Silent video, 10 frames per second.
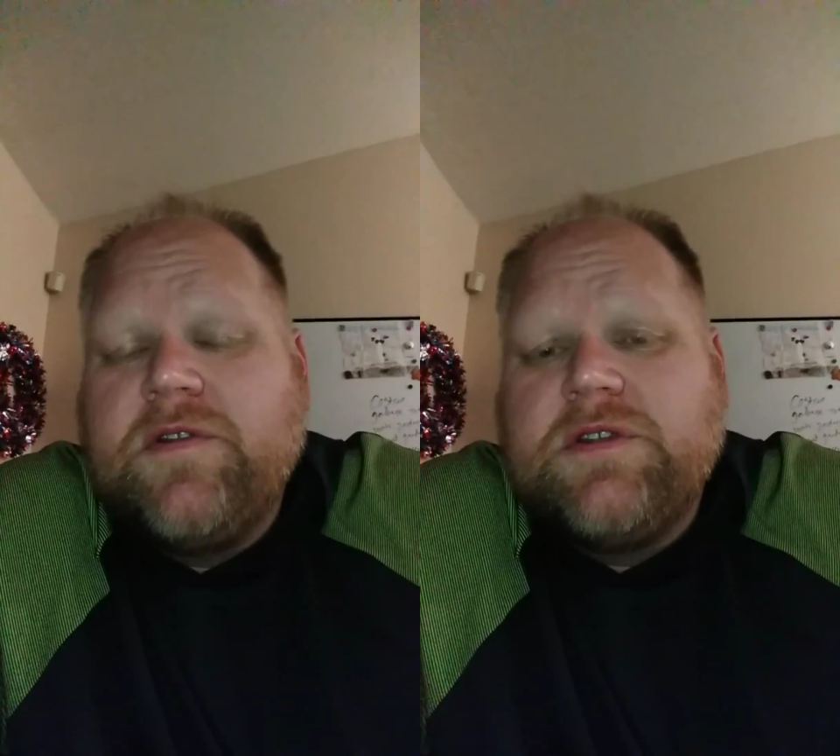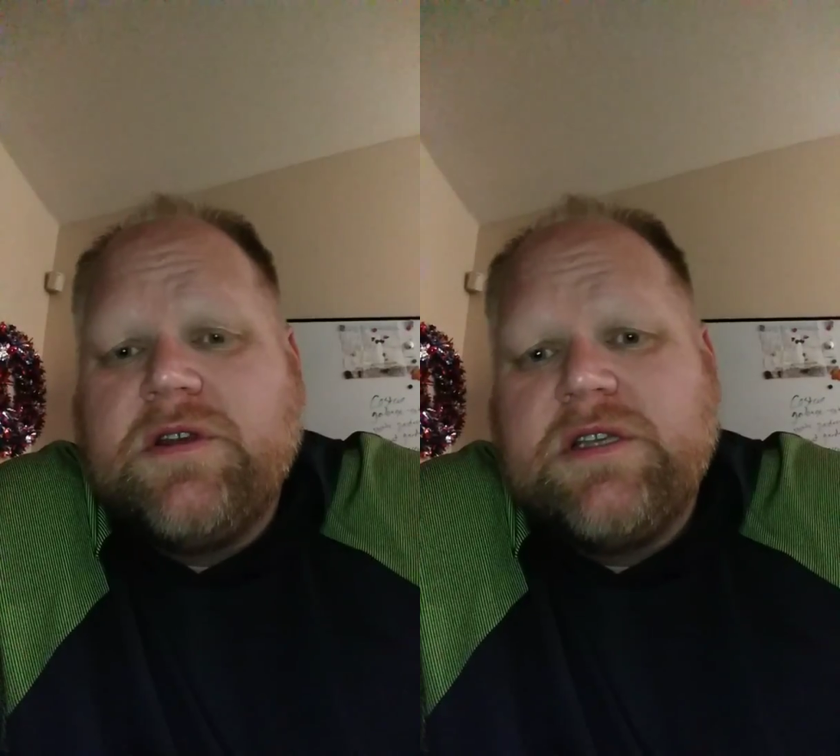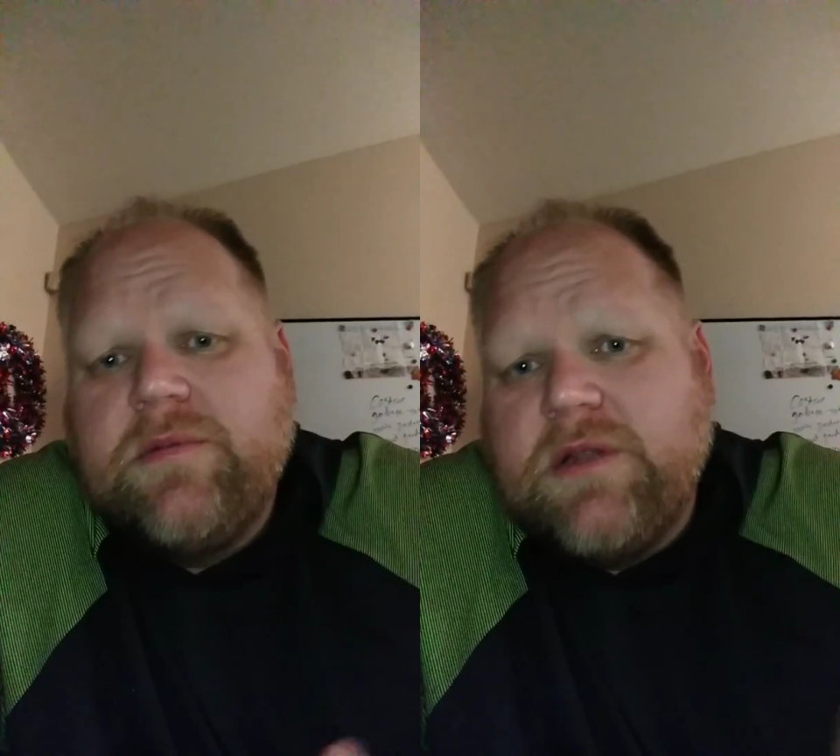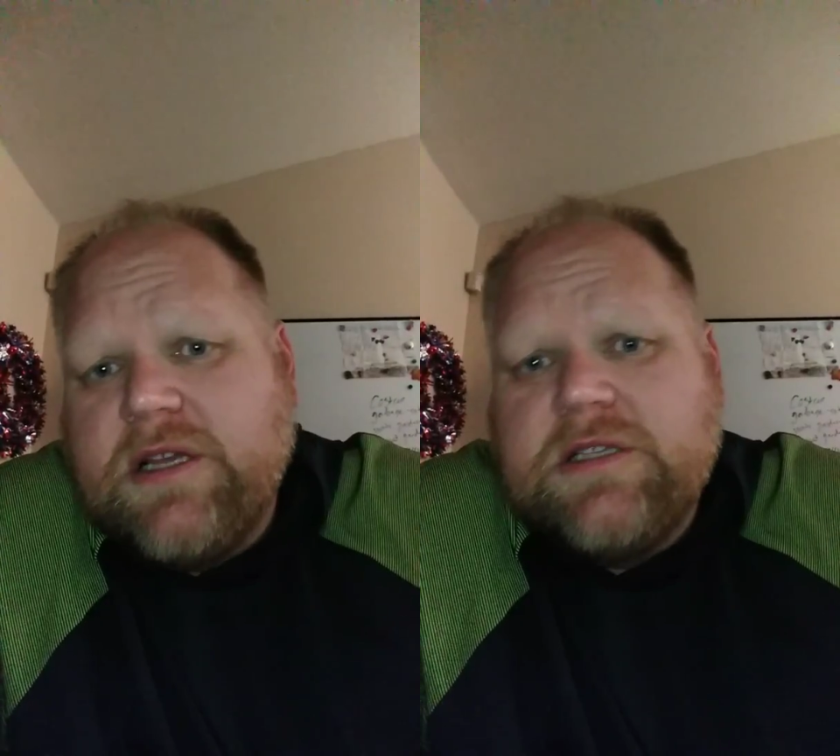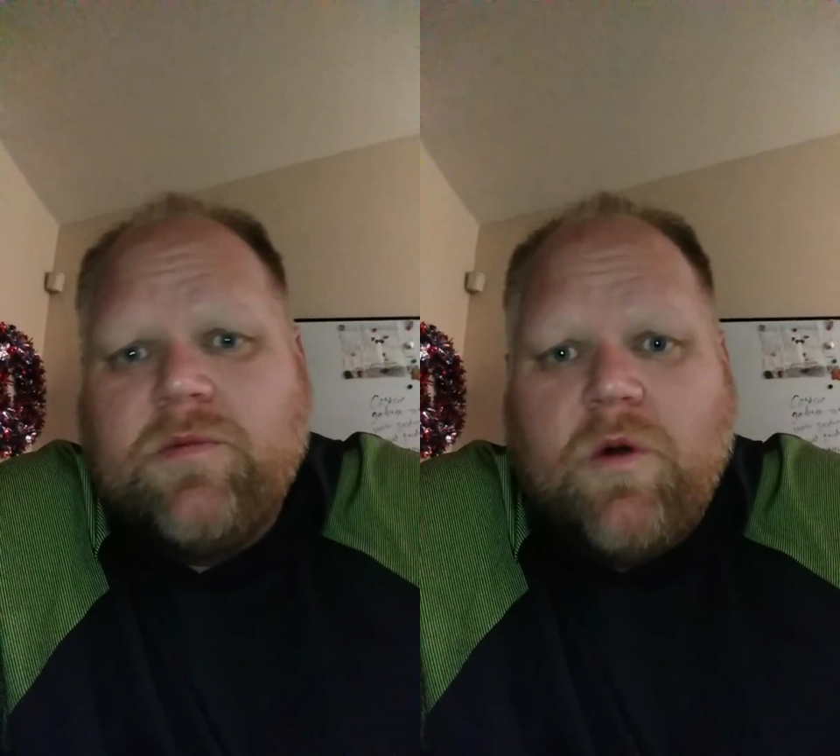and so I was able to get
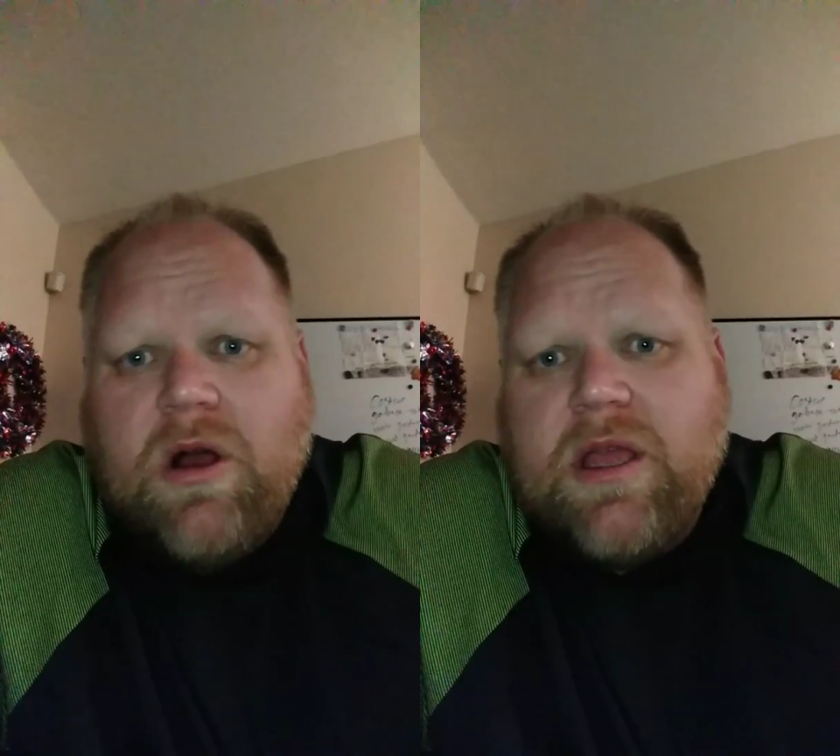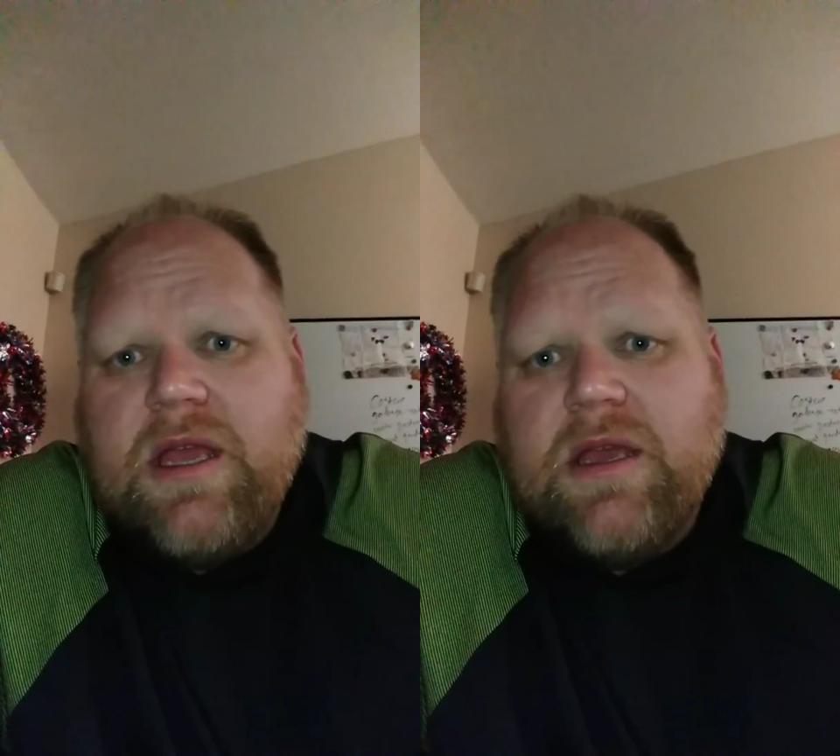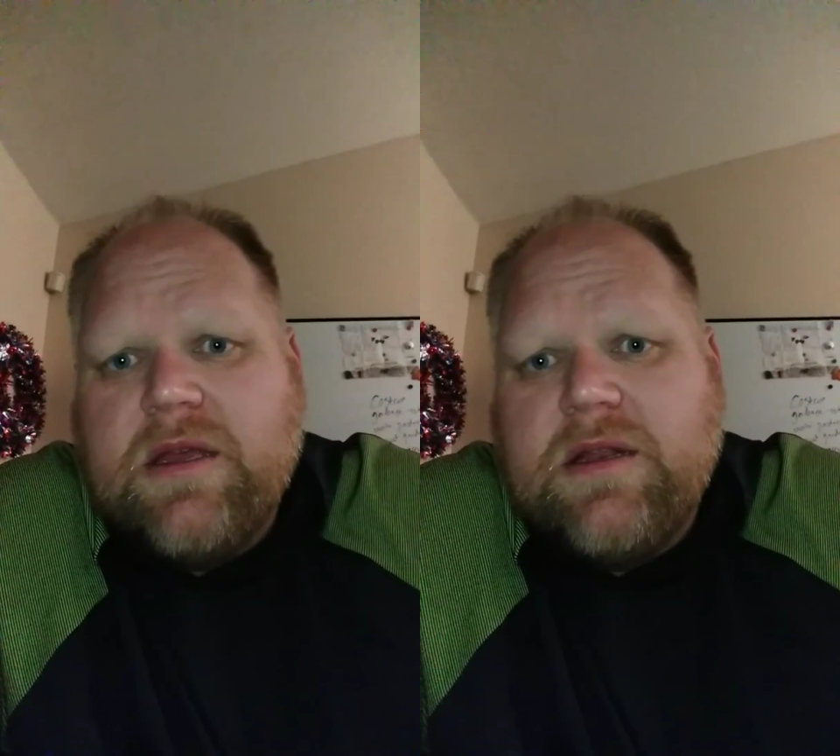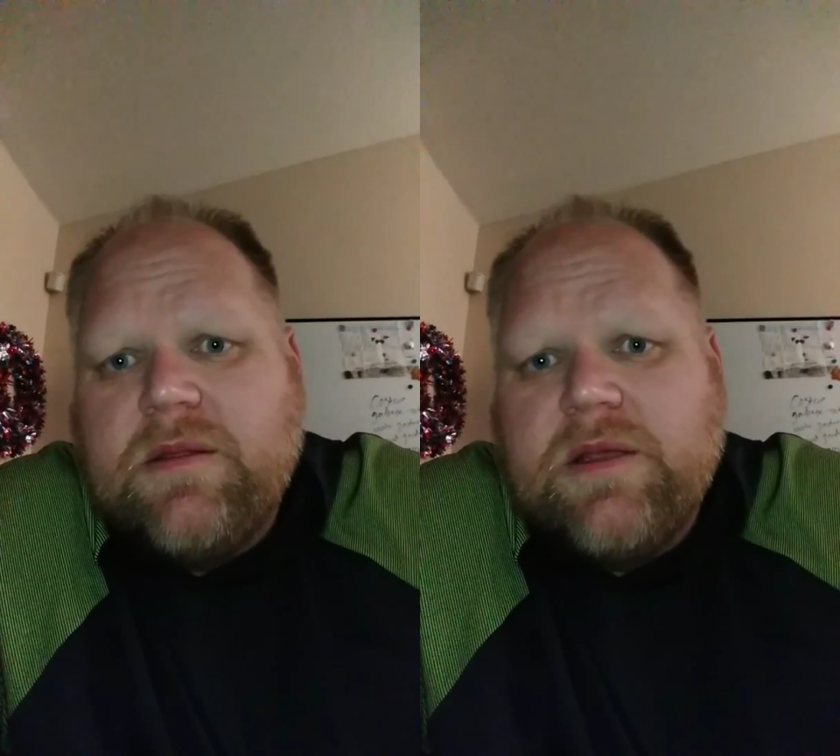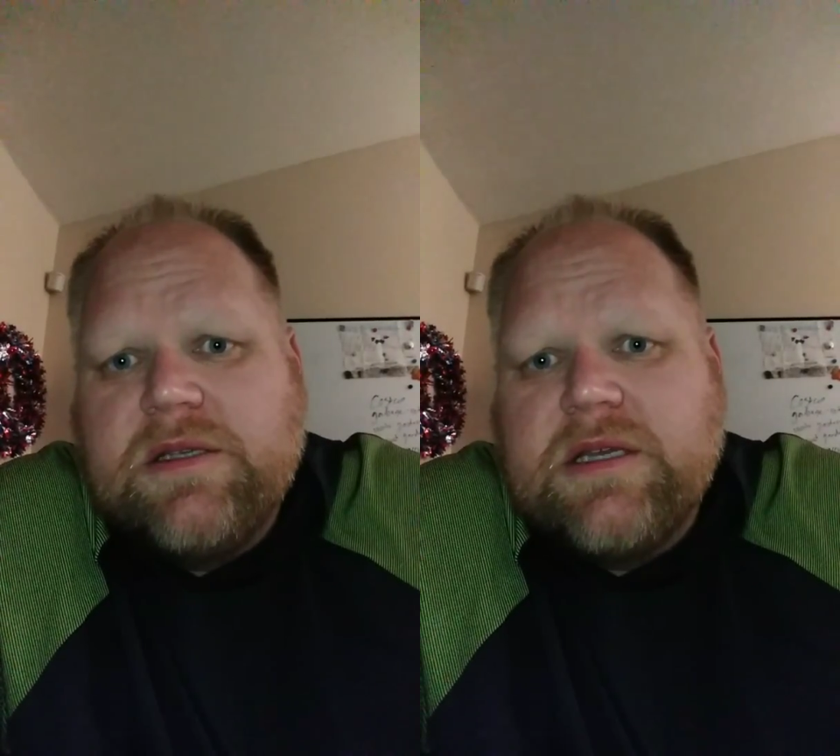some walking in and
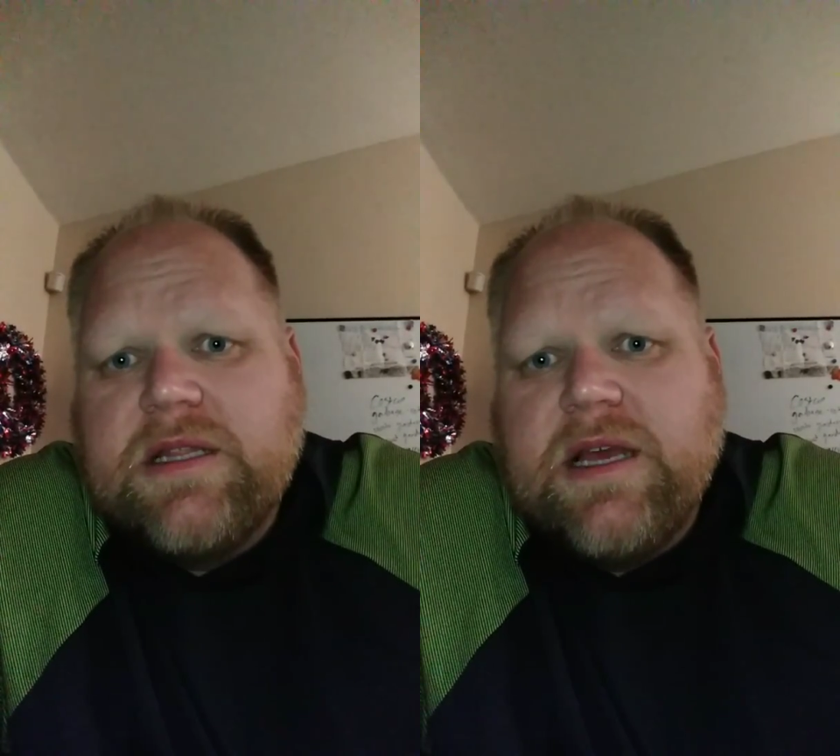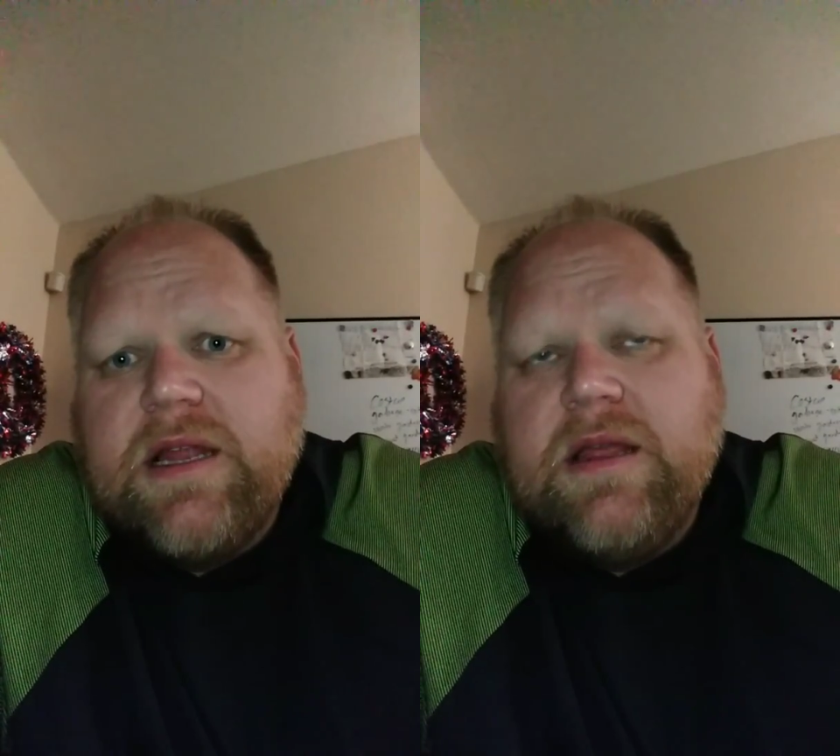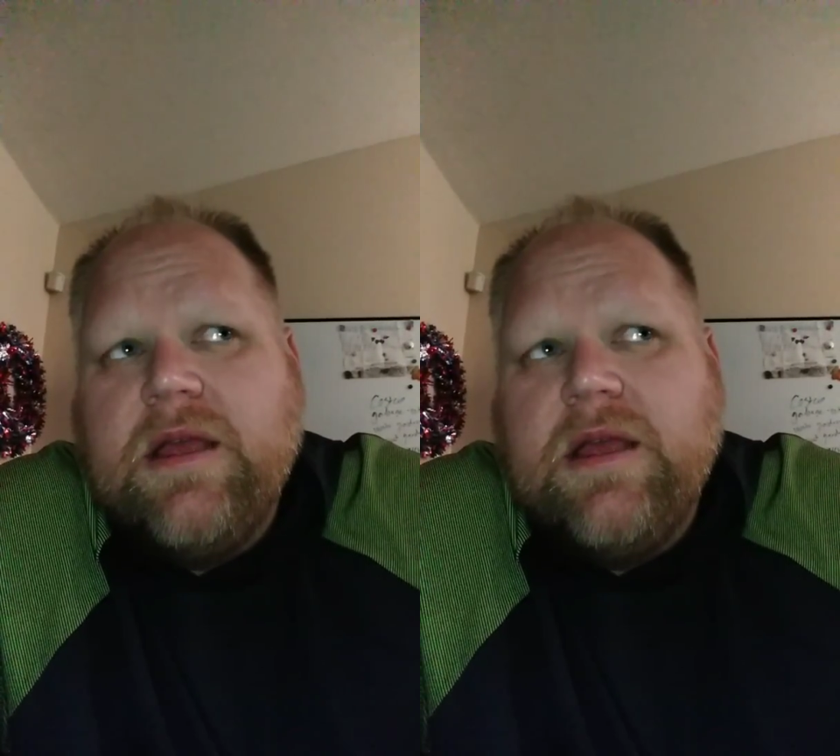things like that.